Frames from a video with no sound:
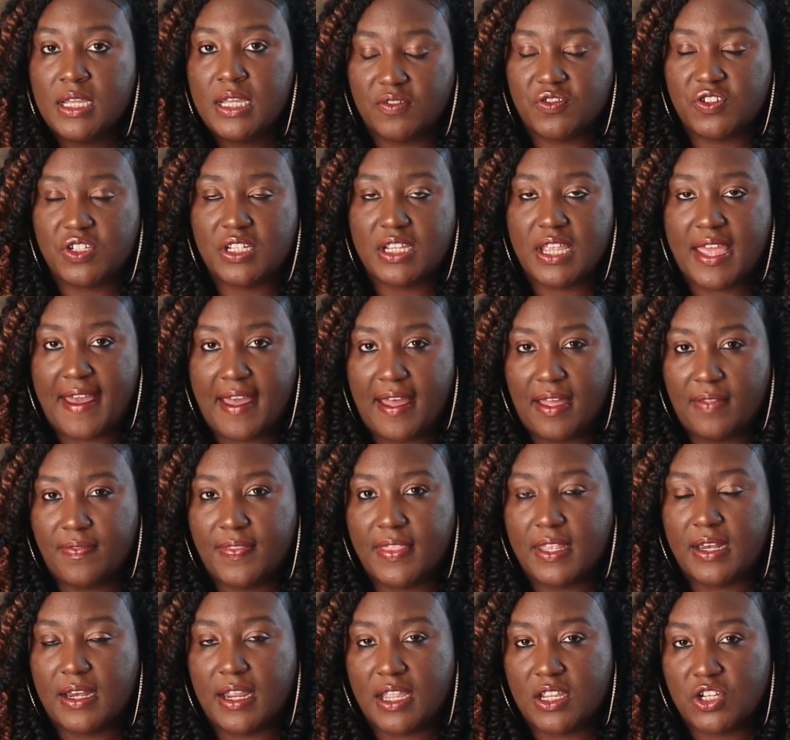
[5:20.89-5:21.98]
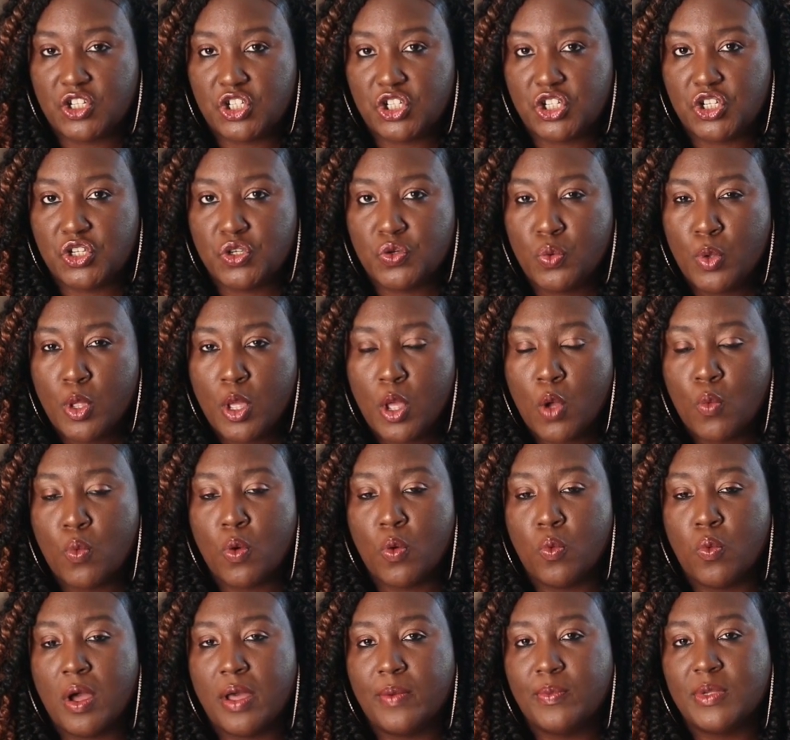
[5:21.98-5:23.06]
If she had that issue
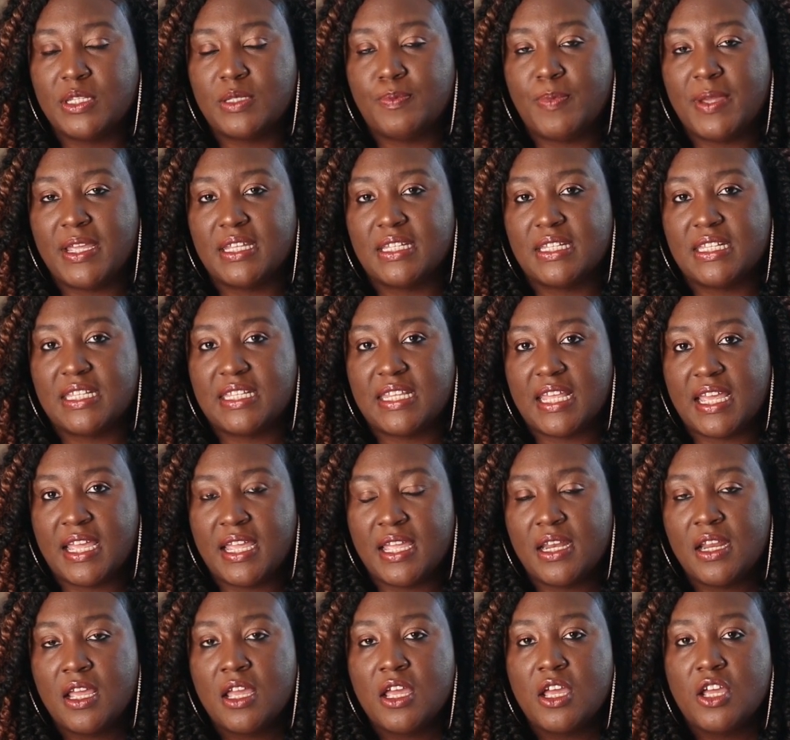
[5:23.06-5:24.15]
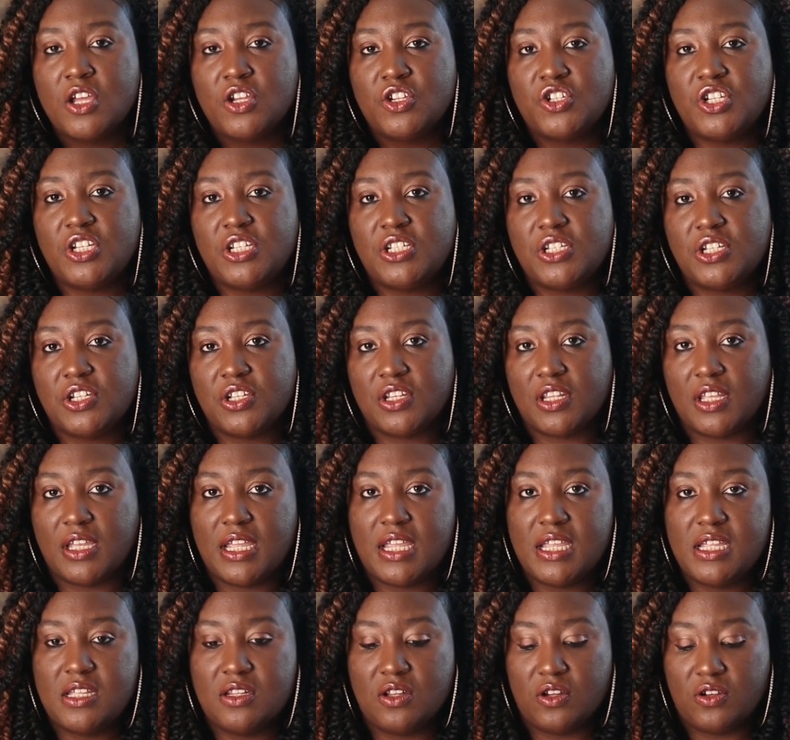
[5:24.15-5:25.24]
with what was being said, she should have
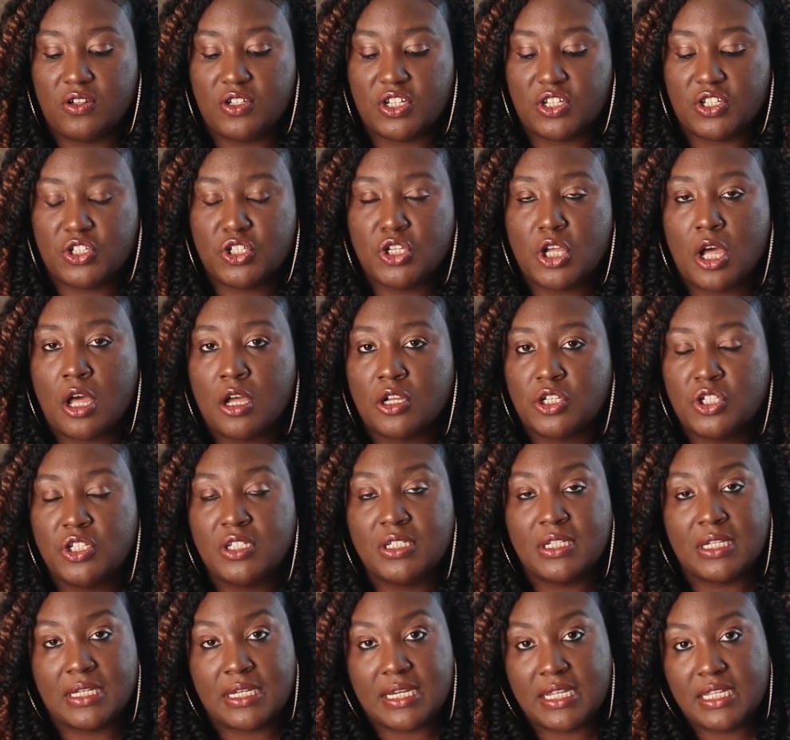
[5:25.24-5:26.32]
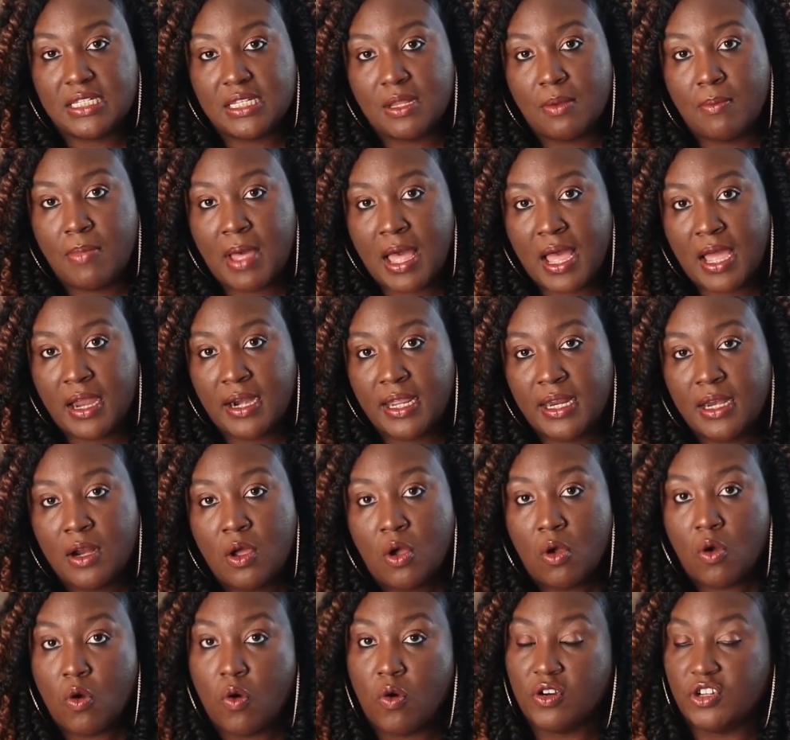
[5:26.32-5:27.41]
either just talked to Denise about it,
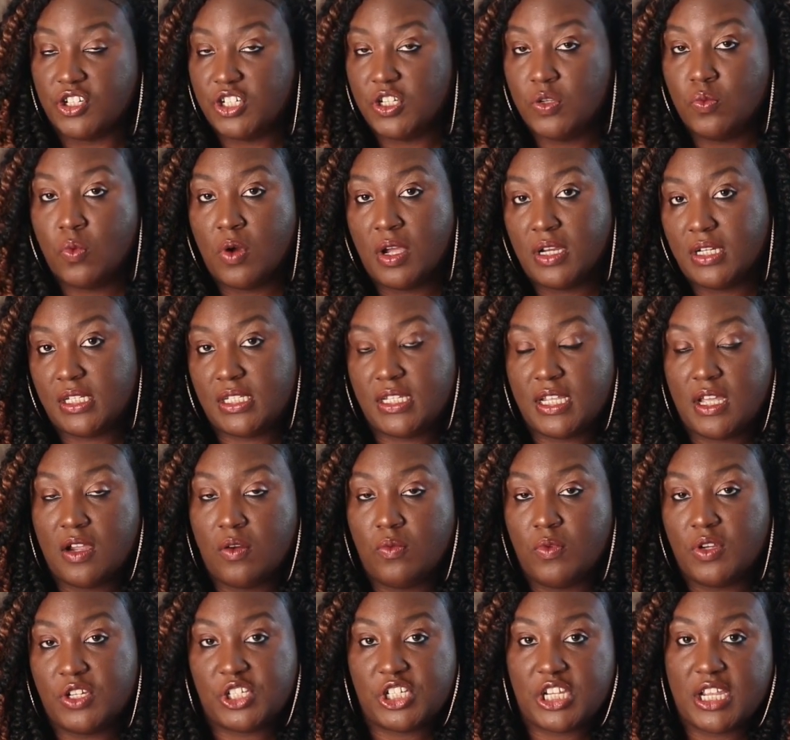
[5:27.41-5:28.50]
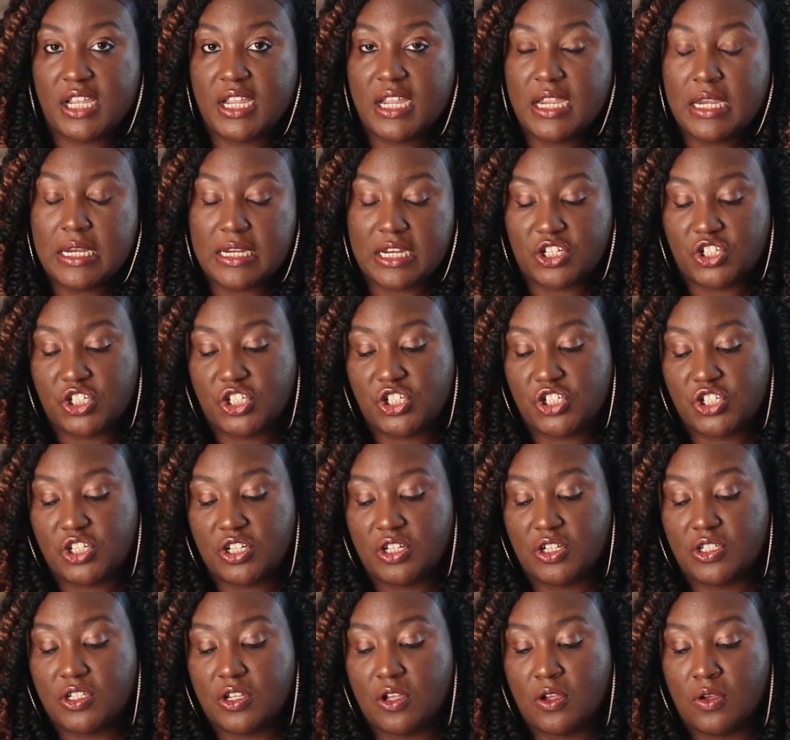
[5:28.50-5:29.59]
or if she wanted to tell Rashid, then she should
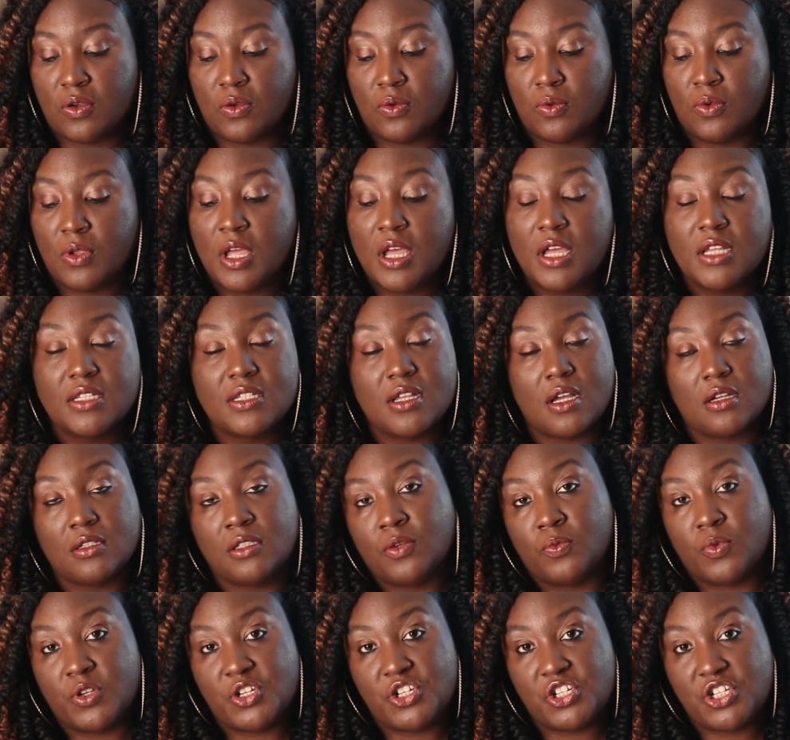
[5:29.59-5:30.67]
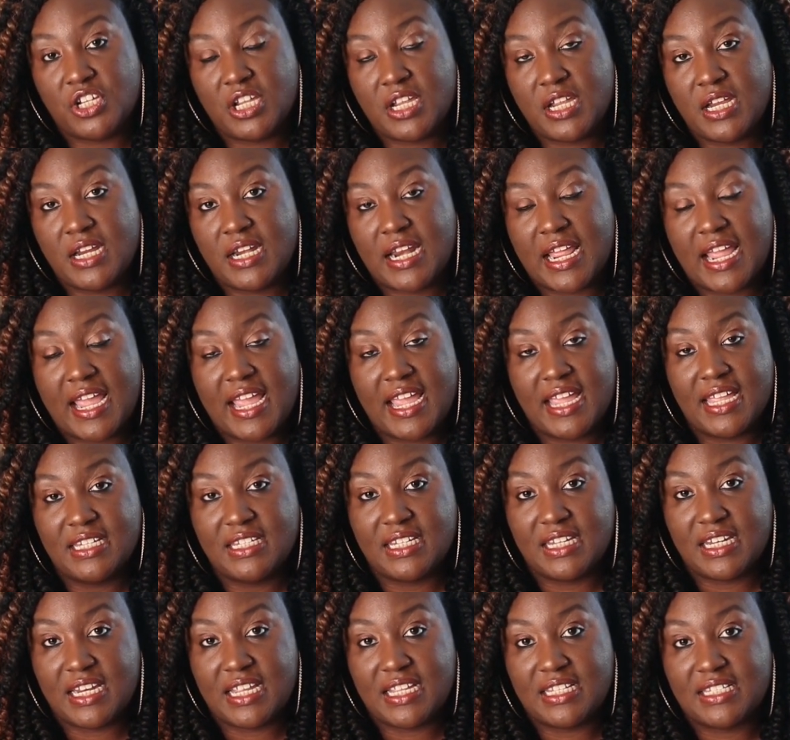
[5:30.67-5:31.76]
have talked to Rashid and
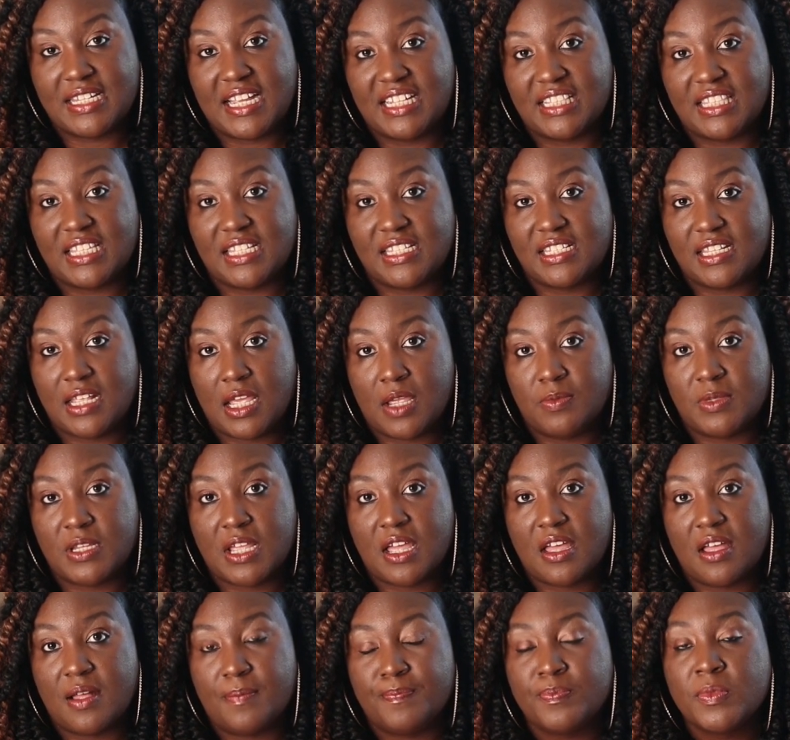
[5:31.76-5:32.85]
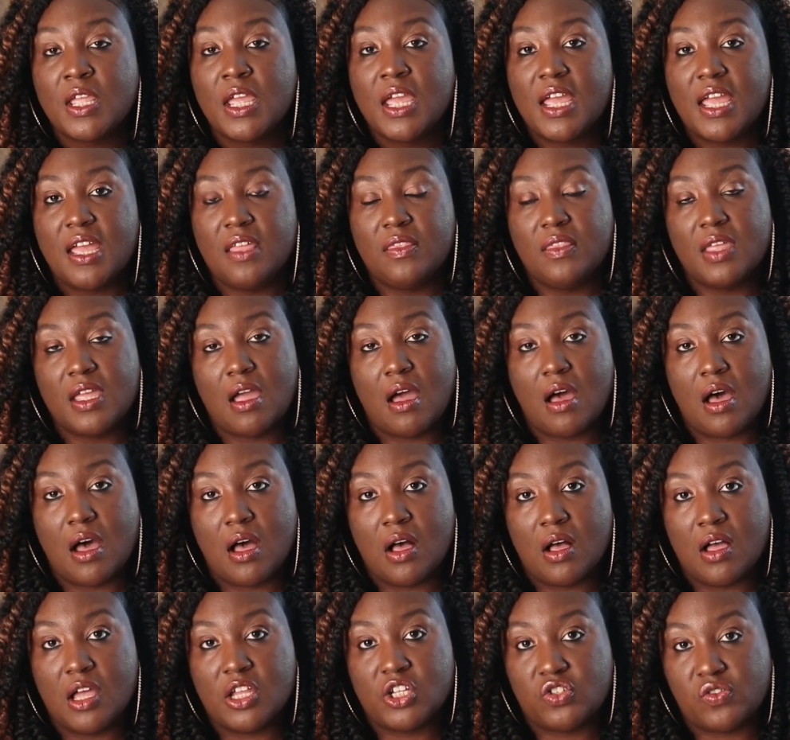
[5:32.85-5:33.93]
Denise at the same time, and they
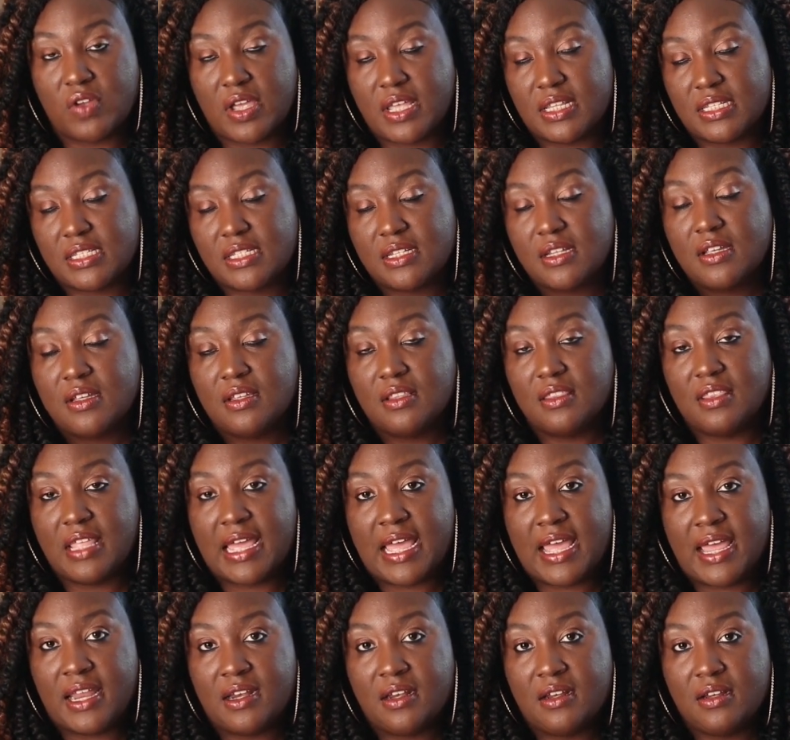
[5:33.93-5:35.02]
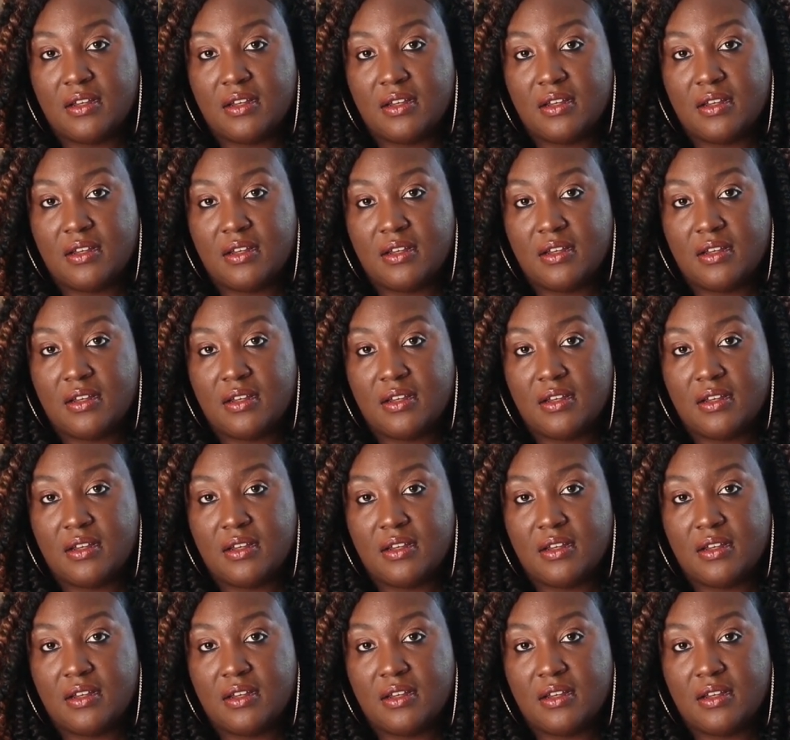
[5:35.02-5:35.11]
all addressed that